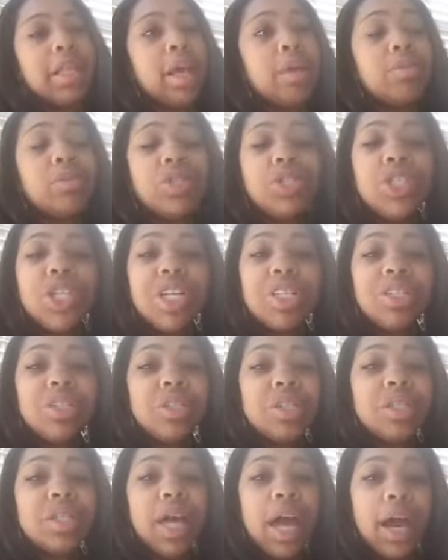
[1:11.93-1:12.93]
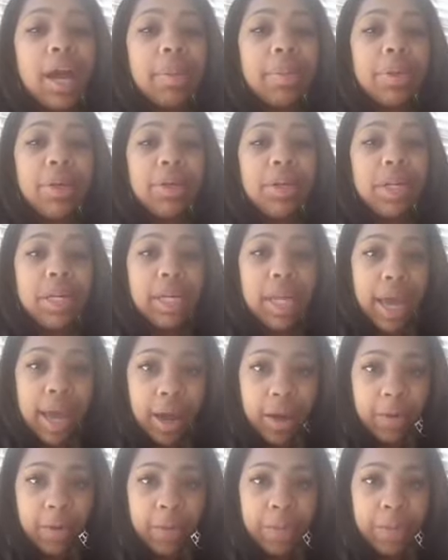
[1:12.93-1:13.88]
They will shut your entire building down.